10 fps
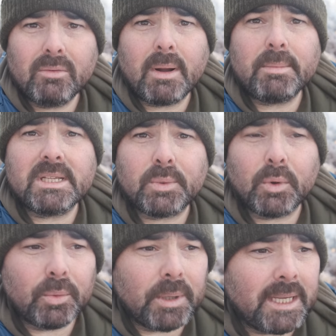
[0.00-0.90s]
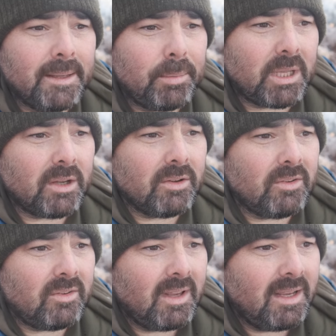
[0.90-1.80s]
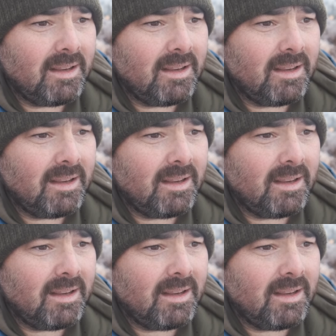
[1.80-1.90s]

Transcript: wrap this one up here because